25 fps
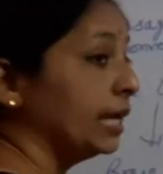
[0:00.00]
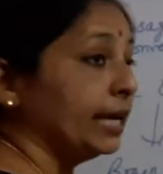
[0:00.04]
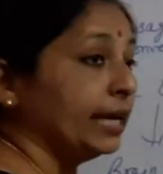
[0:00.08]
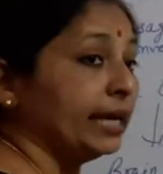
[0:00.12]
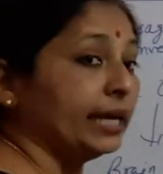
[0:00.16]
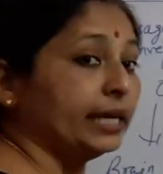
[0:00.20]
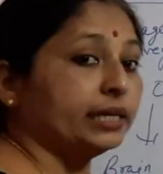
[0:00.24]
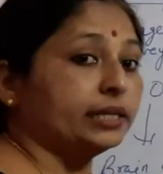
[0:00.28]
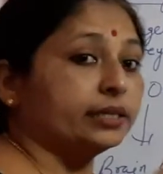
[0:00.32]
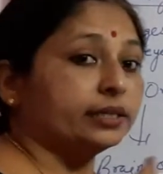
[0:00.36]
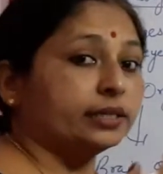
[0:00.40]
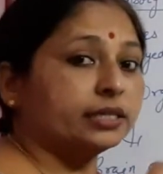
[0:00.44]

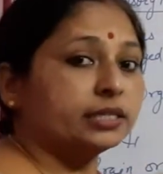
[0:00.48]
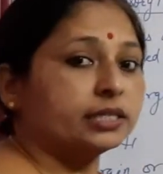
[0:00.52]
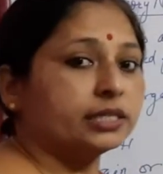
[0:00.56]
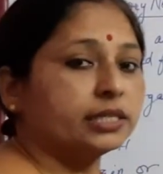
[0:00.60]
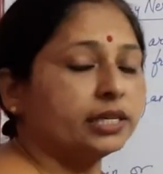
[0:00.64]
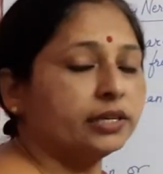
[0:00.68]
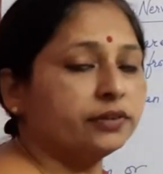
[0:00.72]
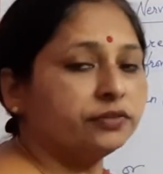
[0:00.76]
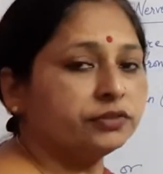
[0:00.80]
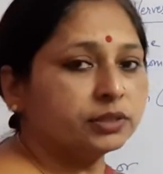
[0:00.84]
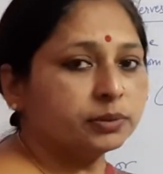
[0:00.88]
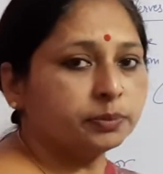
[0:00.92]
It
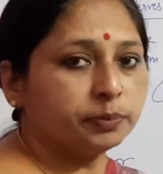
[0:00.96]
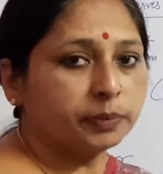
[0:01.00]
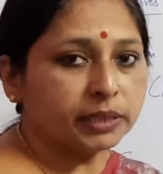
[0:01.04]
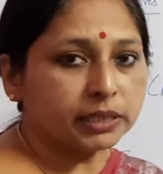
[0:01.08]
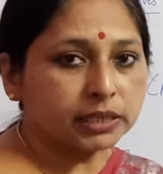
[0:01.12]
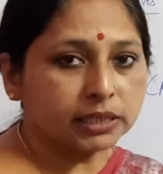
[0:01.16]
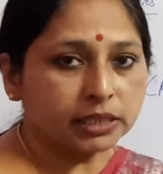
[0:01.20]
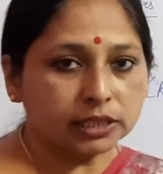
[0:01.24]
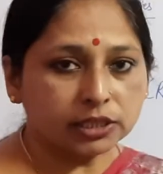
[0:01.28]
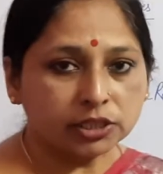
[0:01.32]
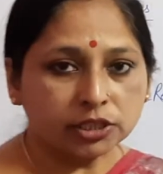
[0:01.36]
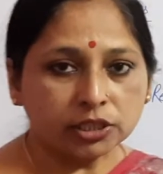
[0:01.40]
receives
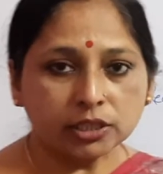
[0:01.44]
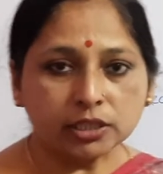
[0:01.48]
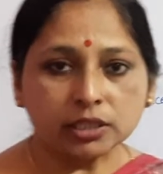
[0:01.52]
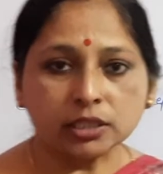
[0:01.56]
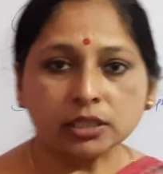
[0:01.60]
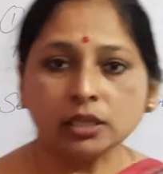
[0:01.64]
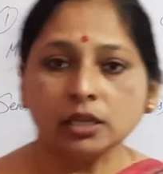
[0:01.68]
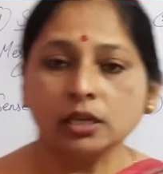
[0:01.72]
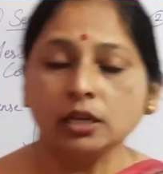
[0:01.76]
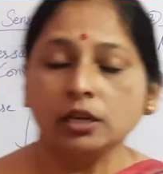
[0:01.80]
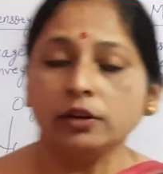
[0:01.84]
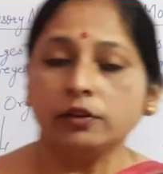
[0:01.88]

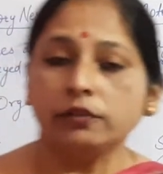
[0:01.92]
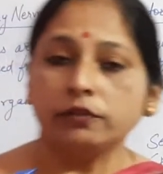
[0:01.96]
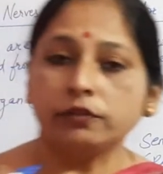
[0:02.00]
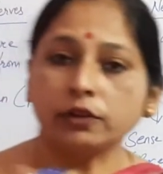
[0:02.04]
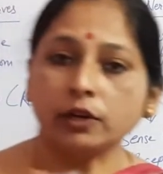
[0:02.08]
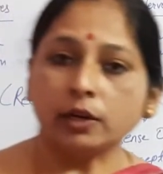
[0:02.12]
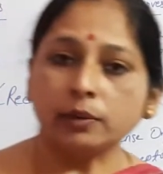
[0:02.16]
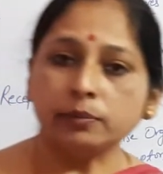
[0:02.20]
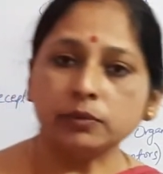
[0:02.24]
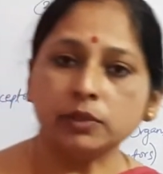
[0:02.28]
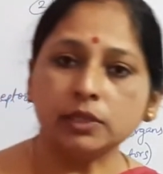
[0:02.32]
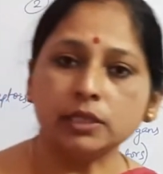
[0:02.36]
messages
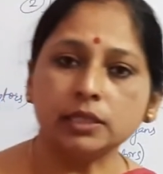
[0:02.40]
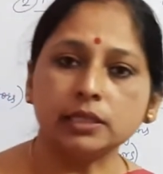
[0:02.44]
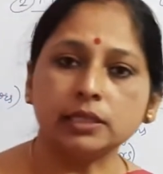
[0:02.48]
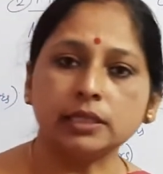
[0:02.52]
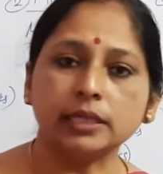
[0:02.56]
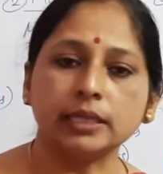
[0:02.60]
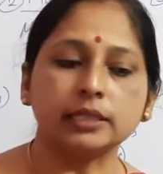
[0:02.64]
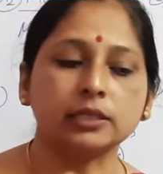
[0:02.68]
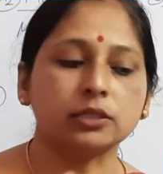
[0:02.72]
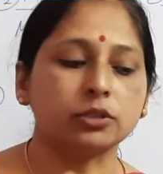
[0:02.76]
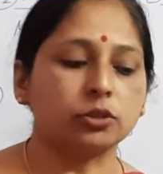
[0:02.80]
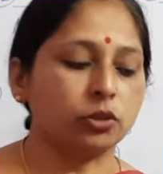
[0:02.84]
from the
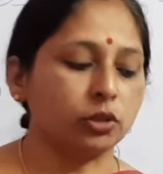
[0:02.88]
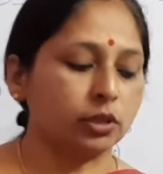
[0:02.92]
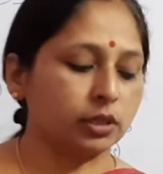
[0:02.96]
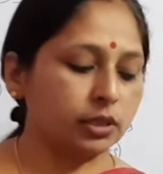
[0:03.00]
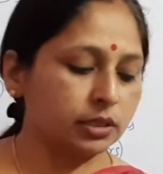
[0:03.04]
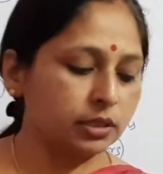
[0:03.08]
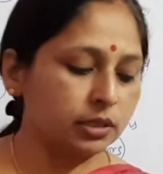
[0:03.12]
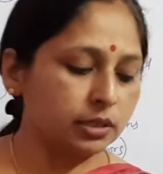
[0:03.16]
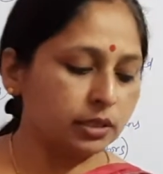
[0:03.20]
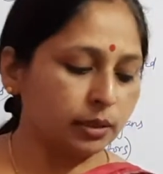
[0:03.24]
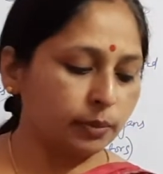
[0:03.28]
sense organ.